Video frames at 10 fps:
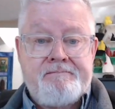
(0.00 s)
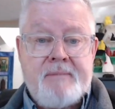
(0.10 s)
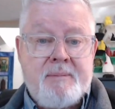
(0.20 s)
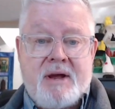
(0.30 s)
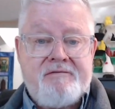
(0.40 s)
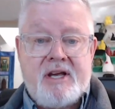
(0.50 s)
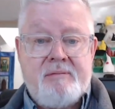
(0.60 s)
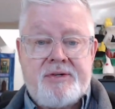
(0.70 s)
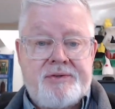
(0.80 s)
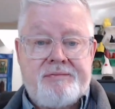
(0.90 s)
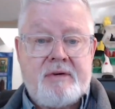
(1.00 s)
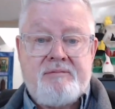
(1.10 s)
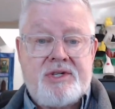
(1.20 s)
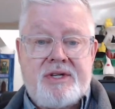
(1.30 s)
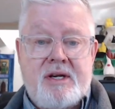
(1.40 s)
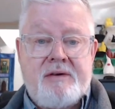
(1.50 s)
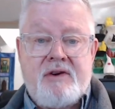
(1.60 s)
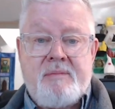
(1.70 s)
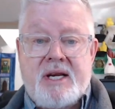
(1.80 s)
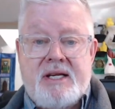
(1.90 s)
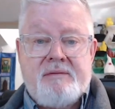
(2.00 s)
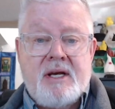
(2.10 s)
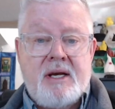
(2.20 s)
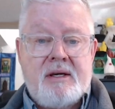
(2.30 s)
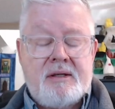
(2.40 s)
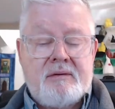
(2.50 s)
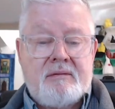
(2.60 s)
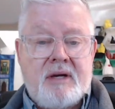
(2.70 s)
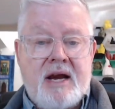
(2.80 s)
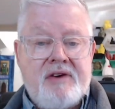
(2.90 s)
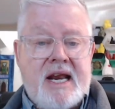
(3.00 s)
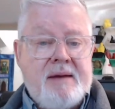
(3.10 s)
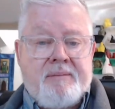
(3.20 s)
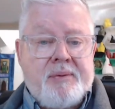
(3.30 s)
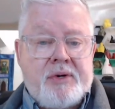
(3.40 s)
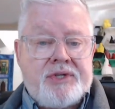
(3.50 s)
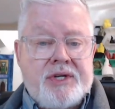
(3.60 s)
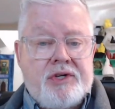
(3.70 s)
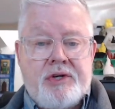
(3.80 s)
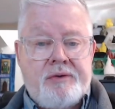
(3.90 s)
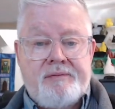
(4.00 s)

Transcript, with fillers: I'm not famous. I'm just an everyday person too,